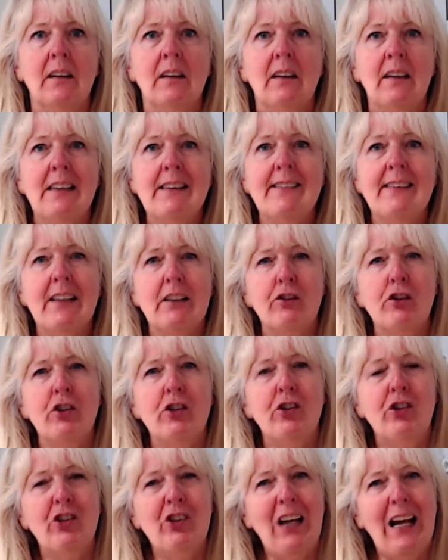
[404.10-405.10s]
It's such a
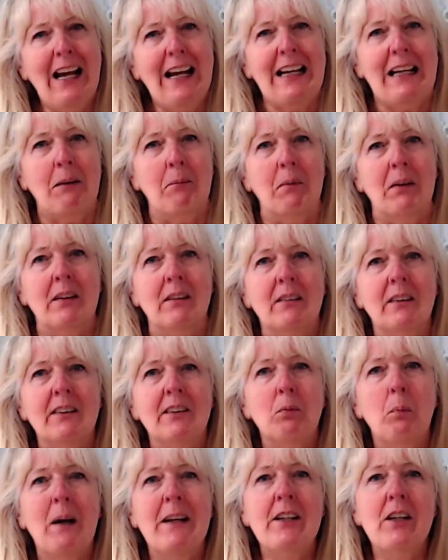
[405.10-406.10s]
shame, as
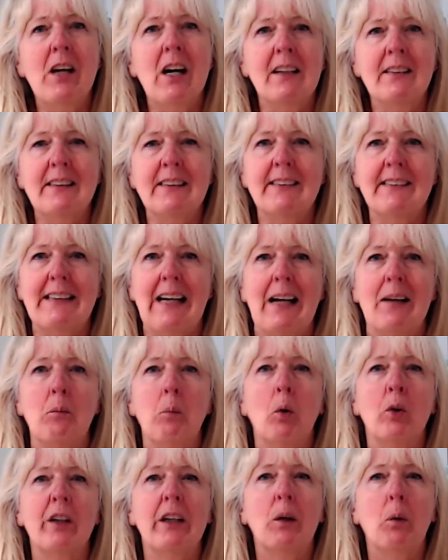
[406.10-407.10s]
when you understand
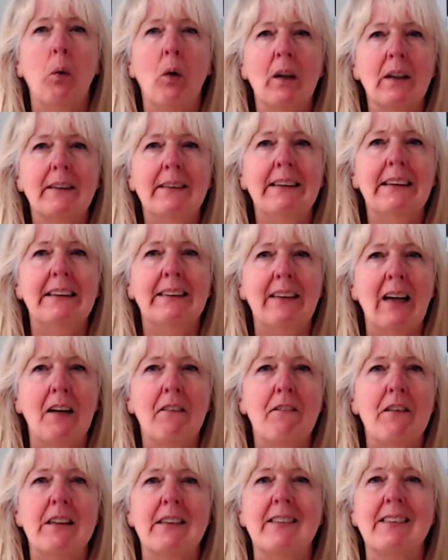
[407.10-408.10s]
what equality and
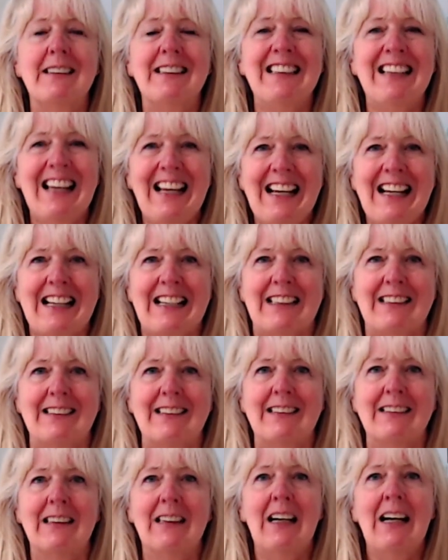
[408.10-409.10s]
diversity
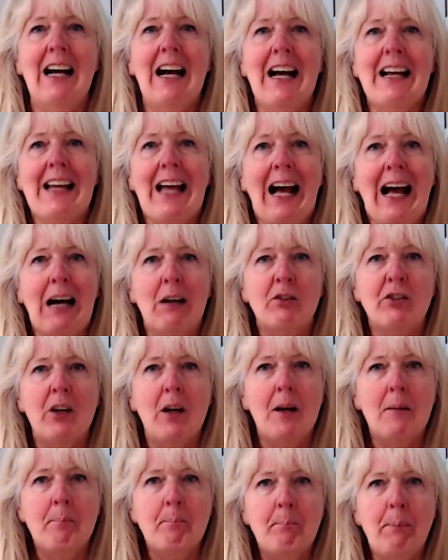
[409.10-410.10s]
is, and how to
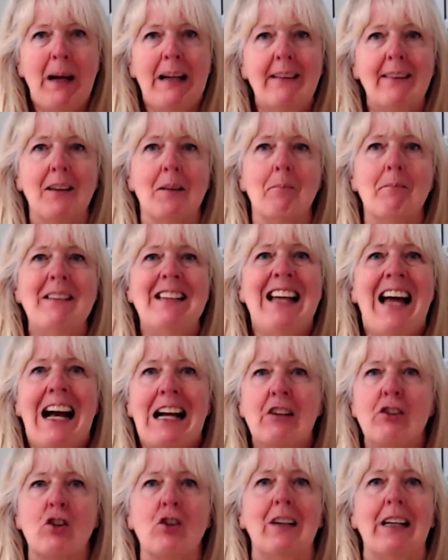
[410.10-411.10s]
embed them
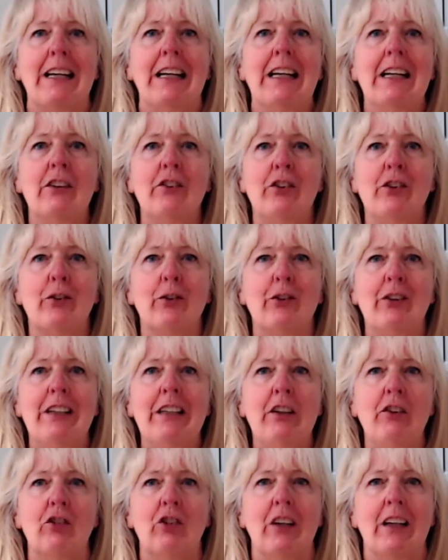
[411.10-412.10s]
naturally into your
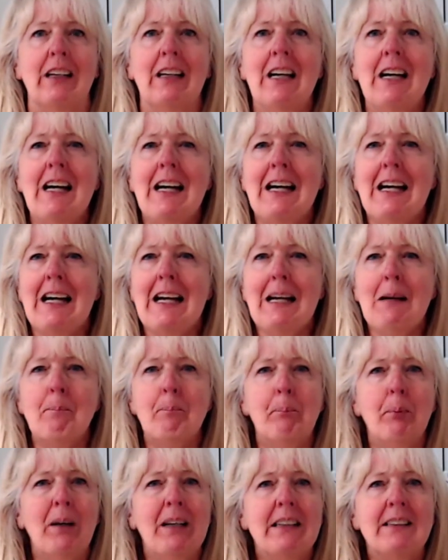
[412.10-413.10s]
teaching, it
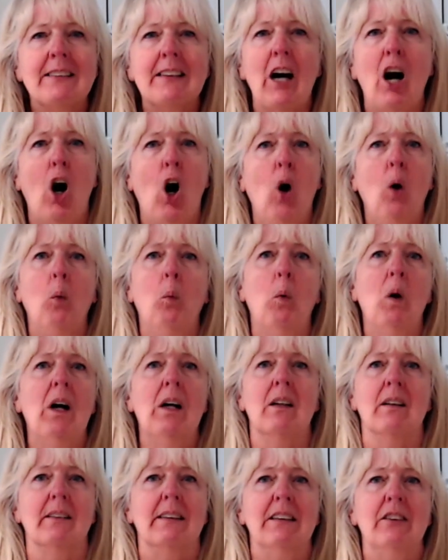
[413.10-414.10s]
brings the whole
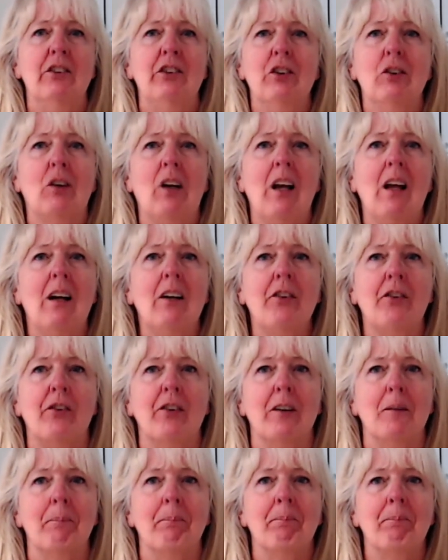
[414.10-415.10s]
world into your
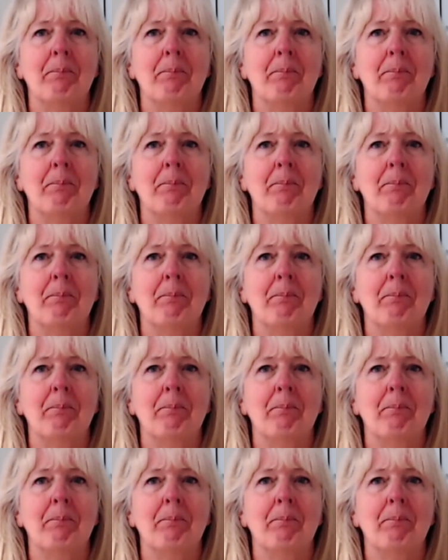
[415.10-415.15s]
classroom.